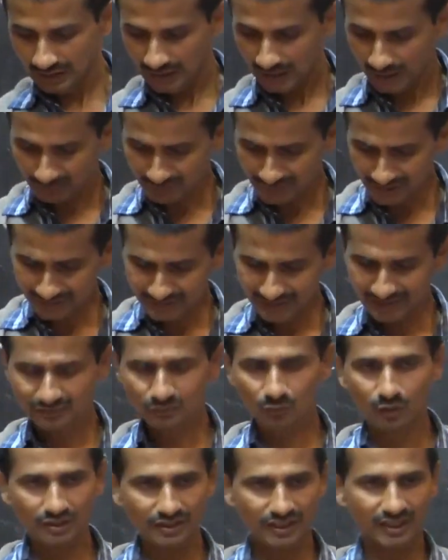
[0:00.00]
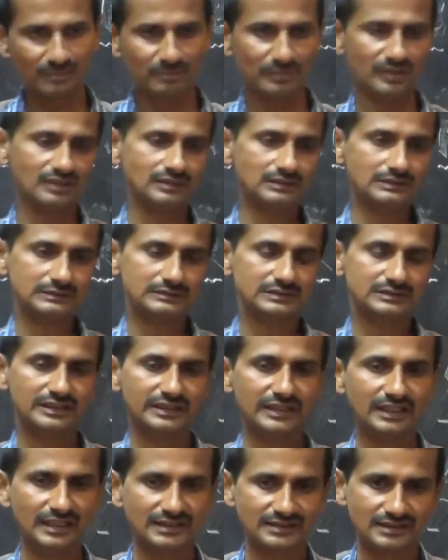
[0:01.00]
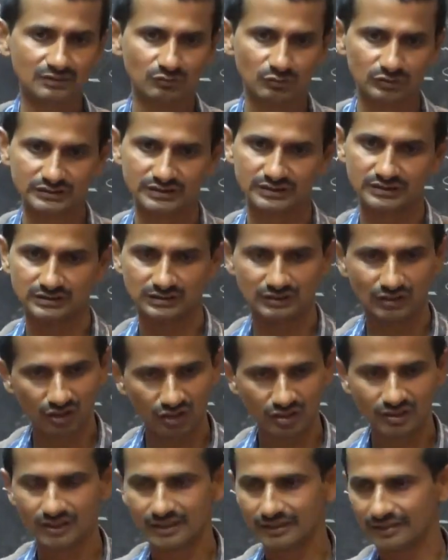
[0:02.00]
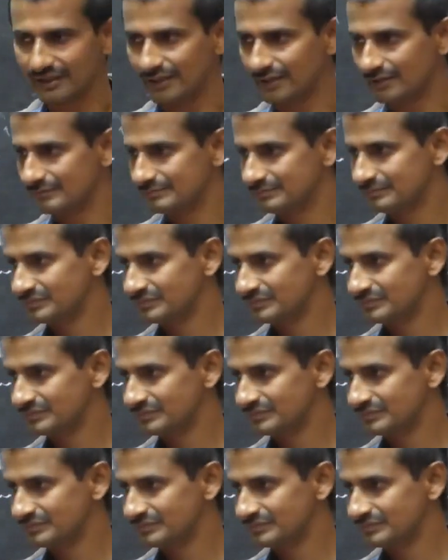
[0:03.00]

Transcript: After that, what happened? The election was occurred there